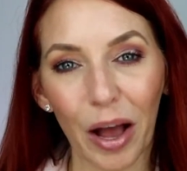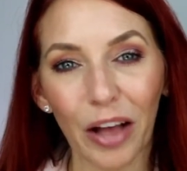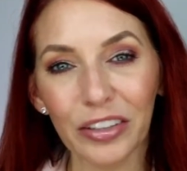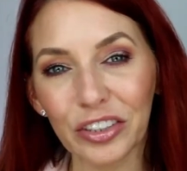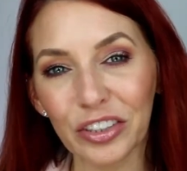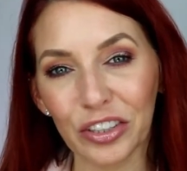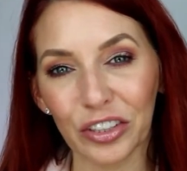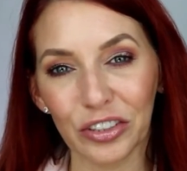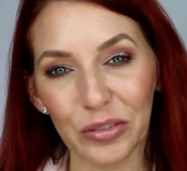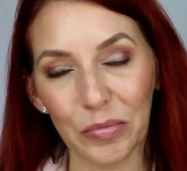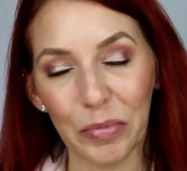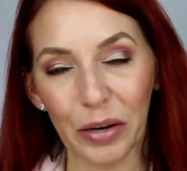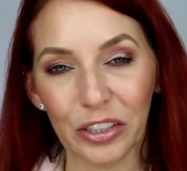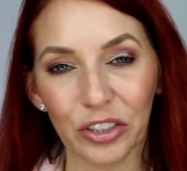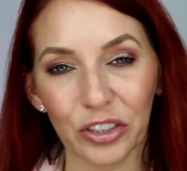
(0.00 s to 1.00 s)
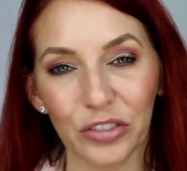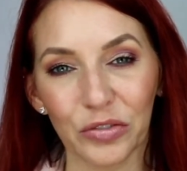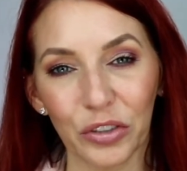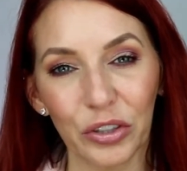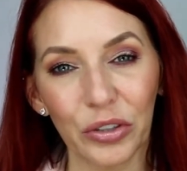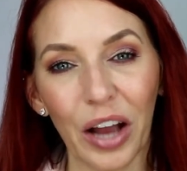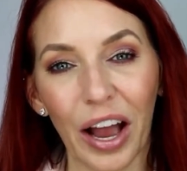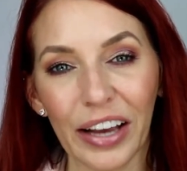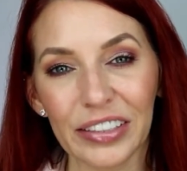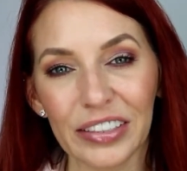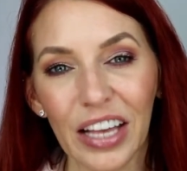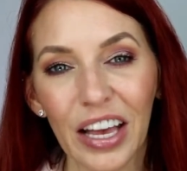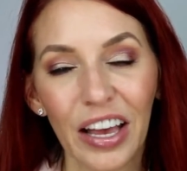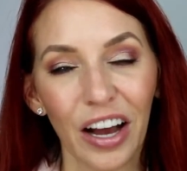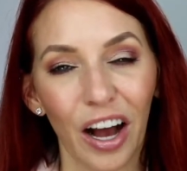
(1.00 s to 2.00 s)
I'll insert some pictures for you guys
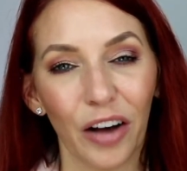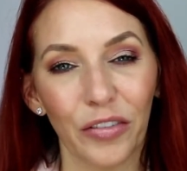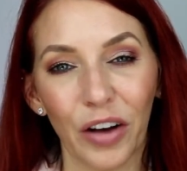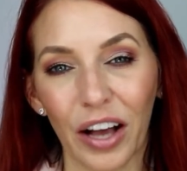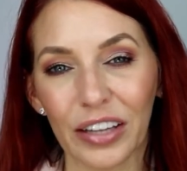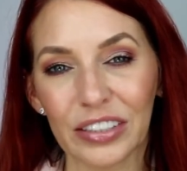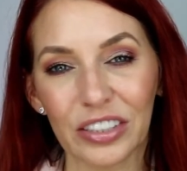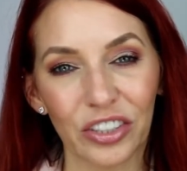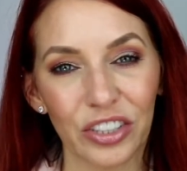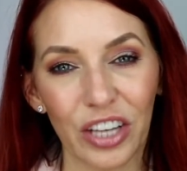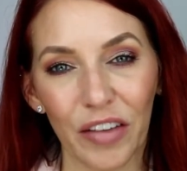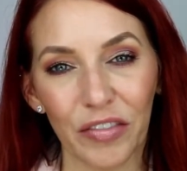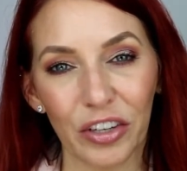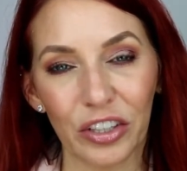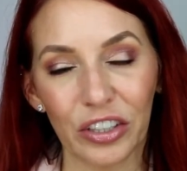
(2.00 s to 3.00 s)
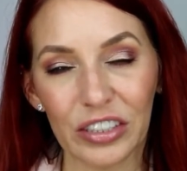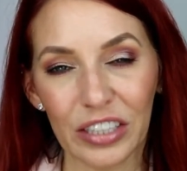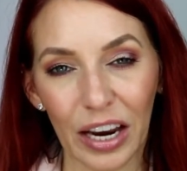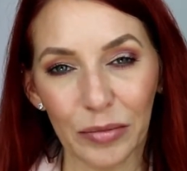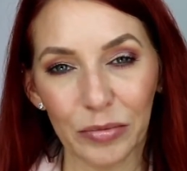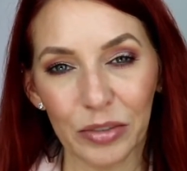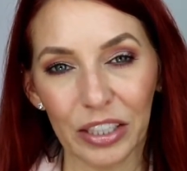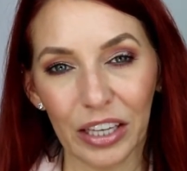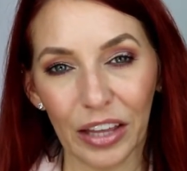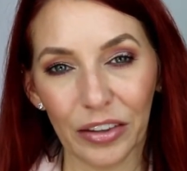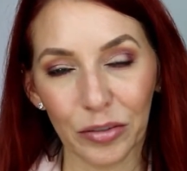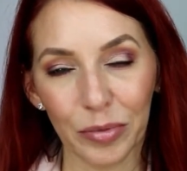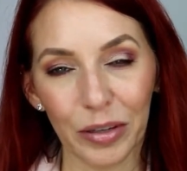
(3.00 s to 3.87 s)
of us just having a good time together,